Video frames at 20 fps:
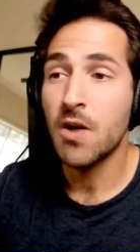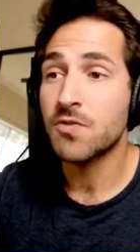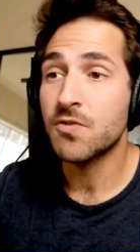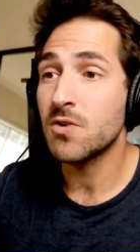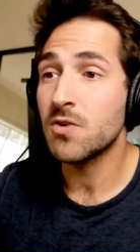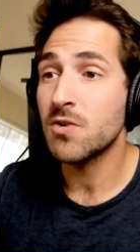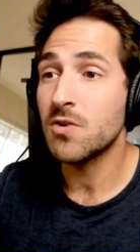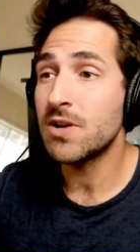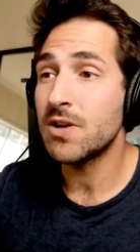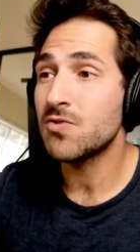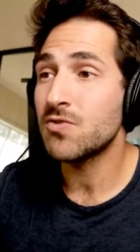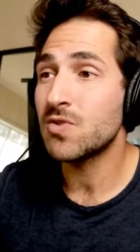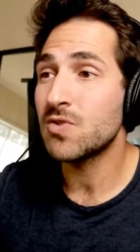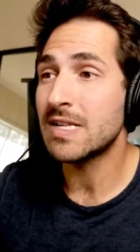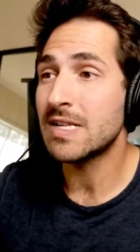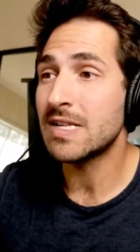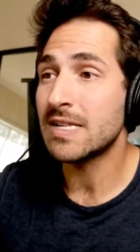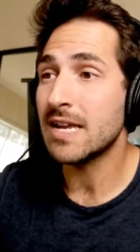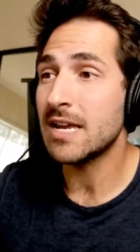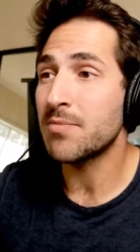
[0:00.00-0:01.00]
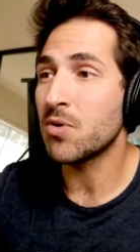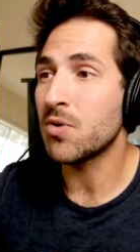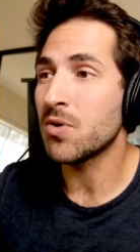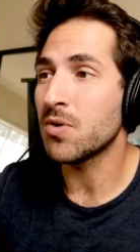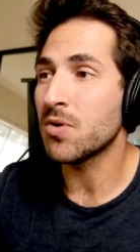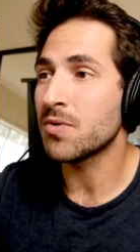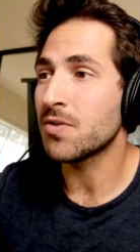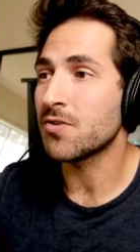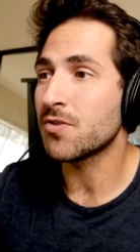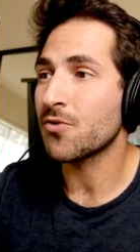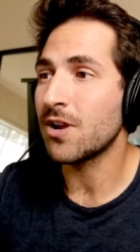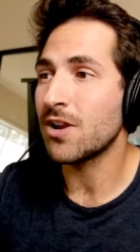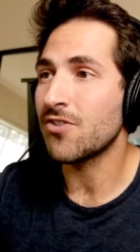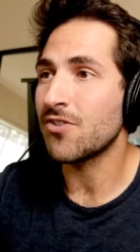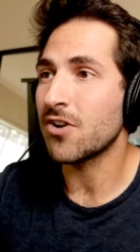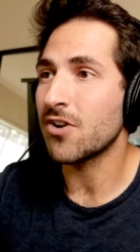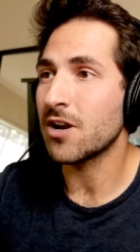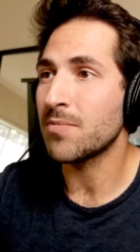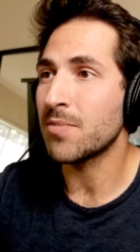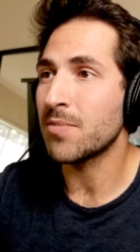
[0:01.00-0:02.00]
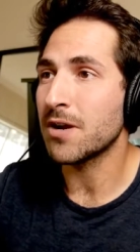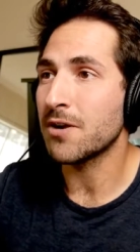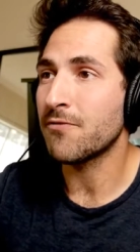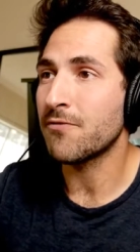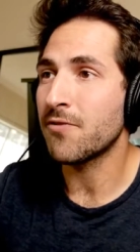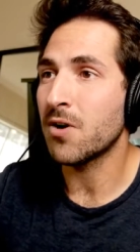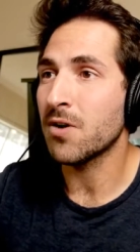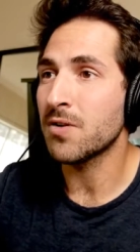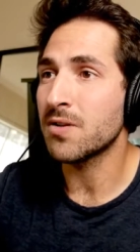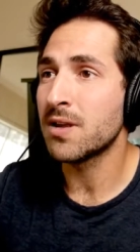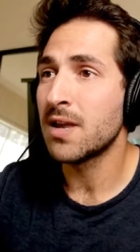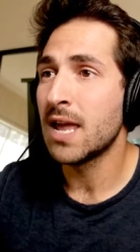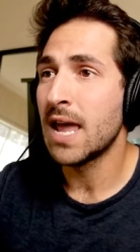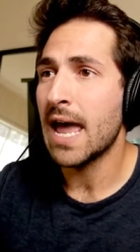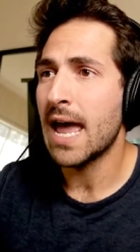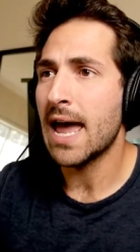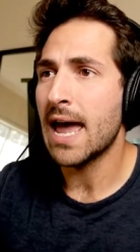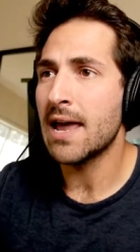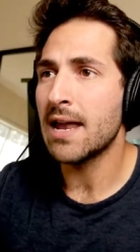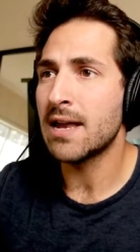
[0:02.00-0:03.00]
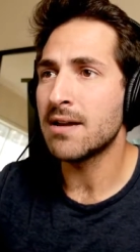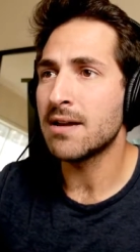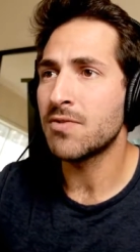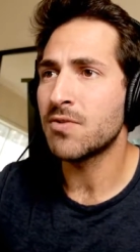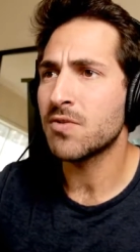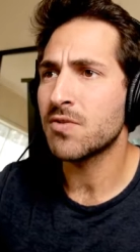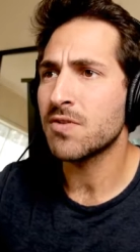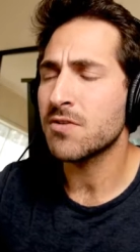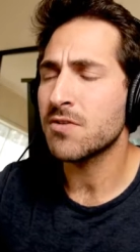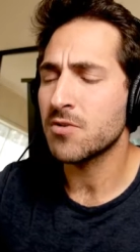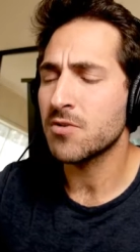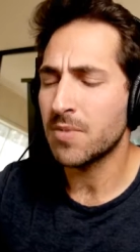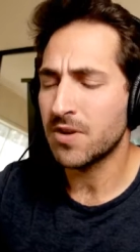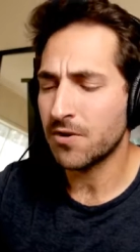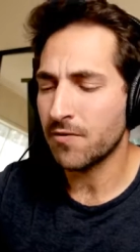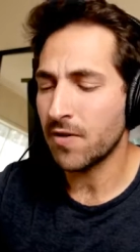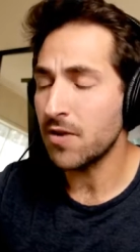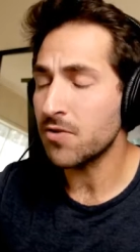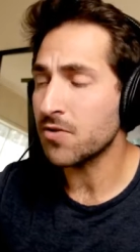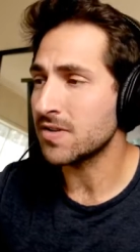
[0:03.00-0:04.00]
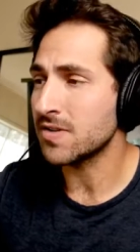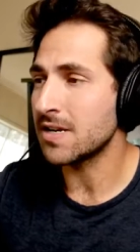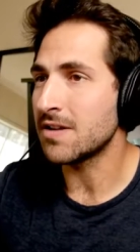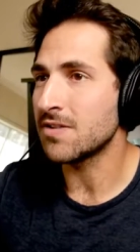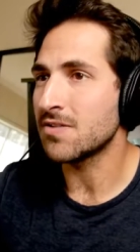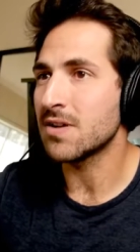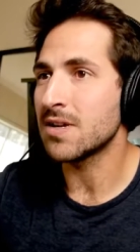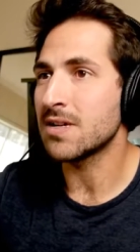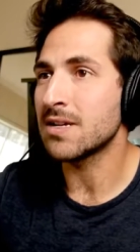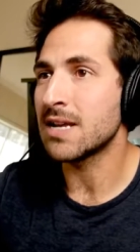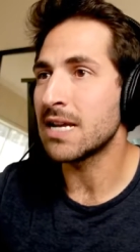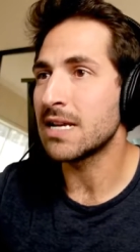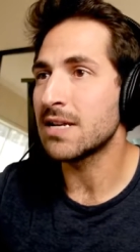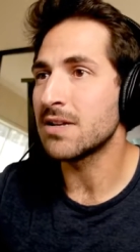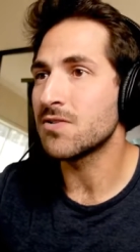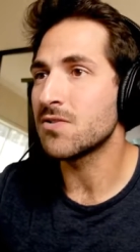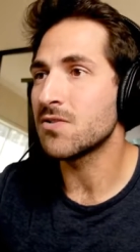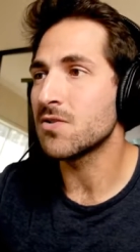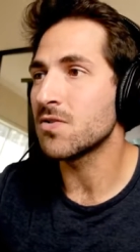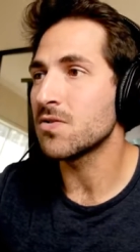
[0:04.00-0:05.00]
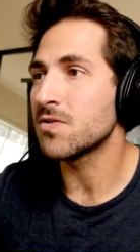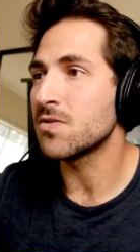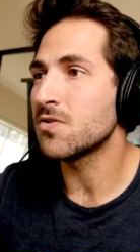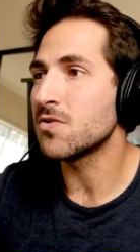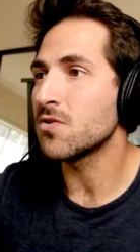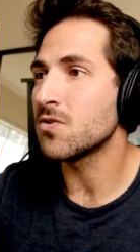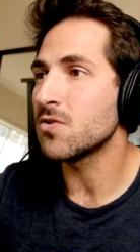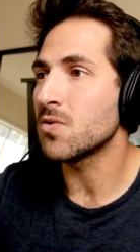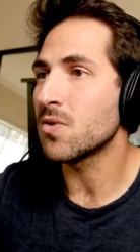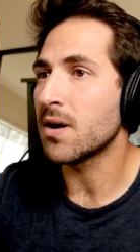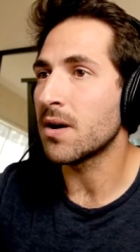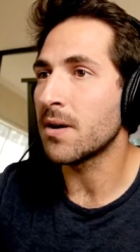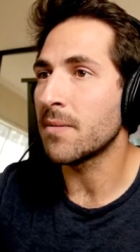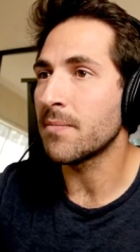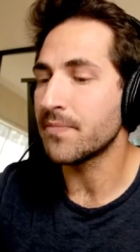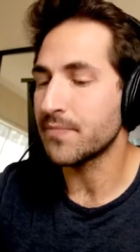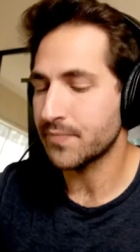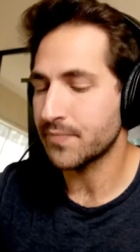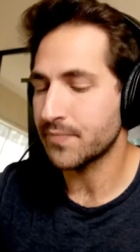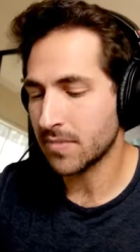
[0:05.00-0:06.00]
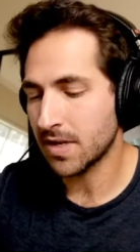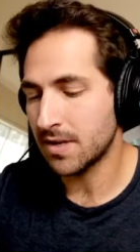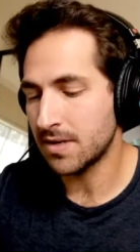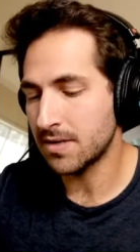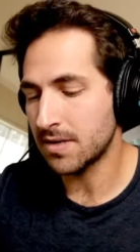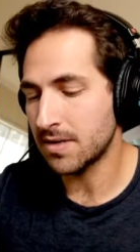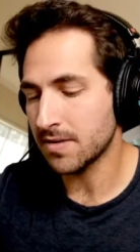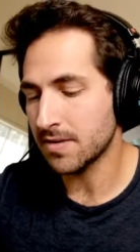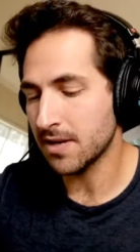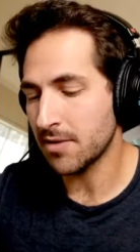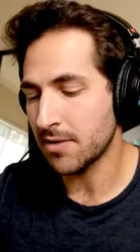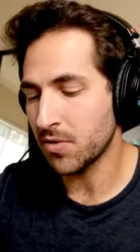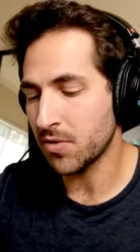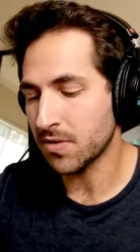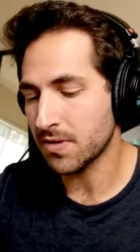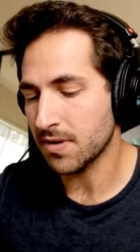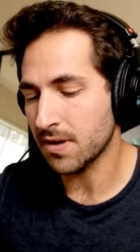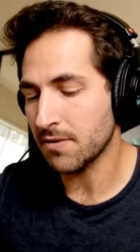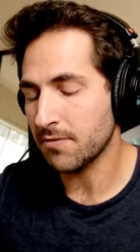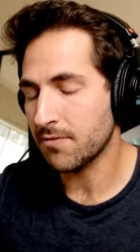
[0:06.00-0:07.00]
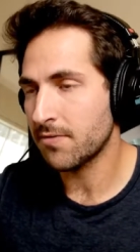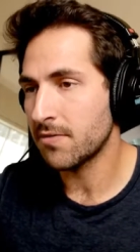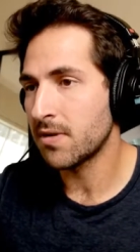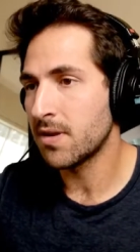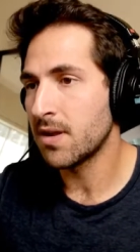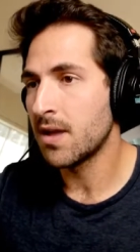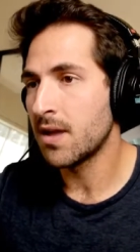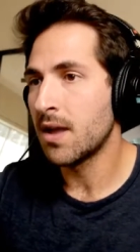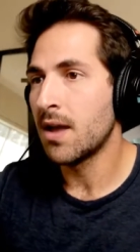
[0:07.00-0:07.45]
So you wanted to disable the screen sharing by default. And there's also a bunch of other settings you could get into to disable stuff.